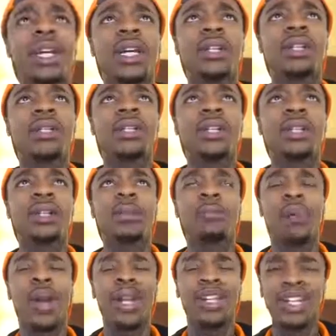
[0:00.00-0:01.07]
in just to
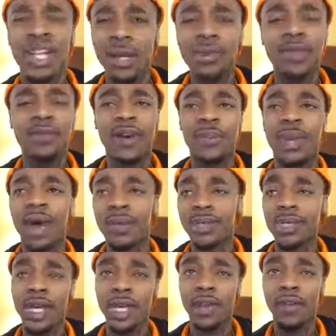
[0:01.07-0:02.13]
bring chips, if I'm not
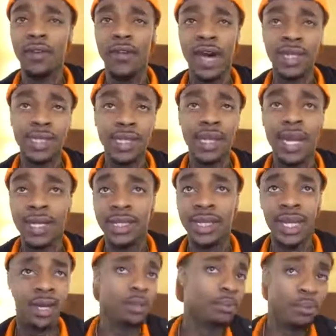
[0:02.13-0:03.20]
mistaken. If I did, I
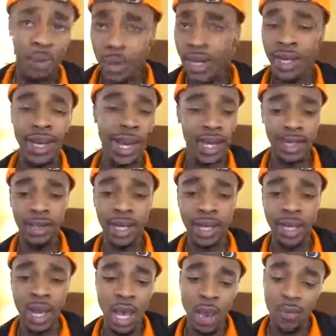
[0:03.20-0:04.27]
didn't bring
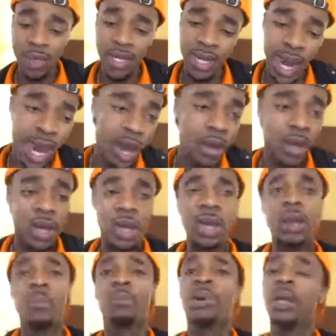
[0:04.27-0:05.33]
anything. But now,
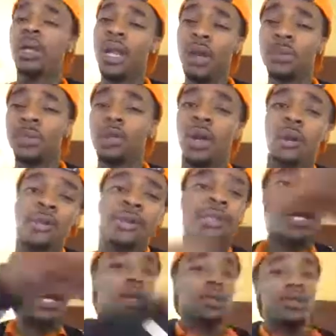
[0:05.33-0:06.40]
pulling up, you know what I'm
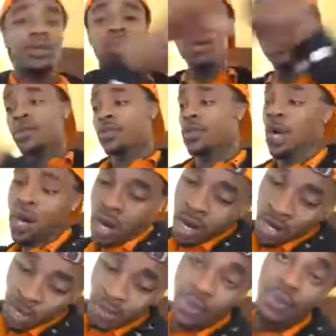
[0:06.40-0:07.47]
saying, skirt,
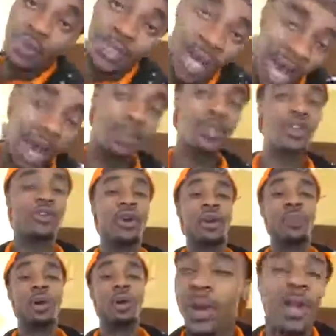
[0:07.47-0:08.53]
skirt, 2 times
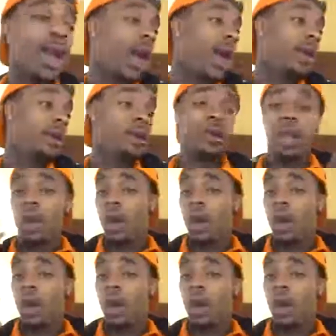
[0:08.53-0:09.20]
cribbo. We got